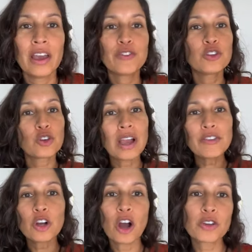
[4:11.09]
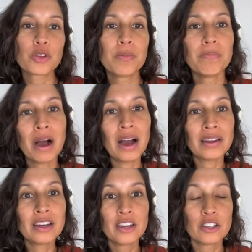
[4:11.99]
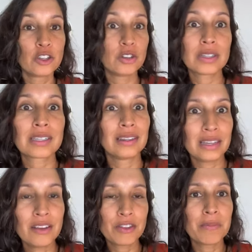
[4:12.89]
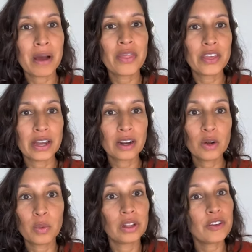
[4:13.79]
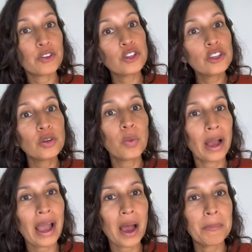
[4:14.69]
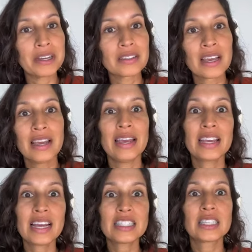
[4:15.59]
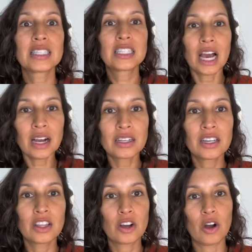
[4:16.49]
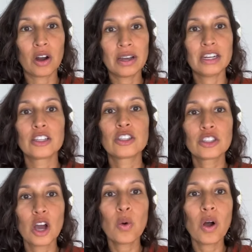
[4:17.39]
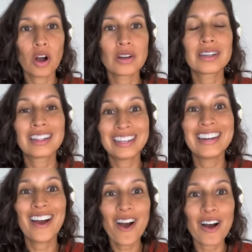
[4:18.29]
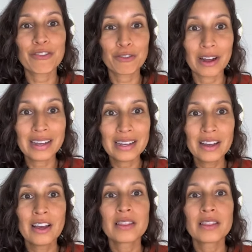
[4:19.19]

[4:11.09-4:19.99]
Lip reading: If you drive your car through mud, do you just leave the mud there? Well, if you do, what happens? It gets stuck to the car, and it's so hard to clean it off, right?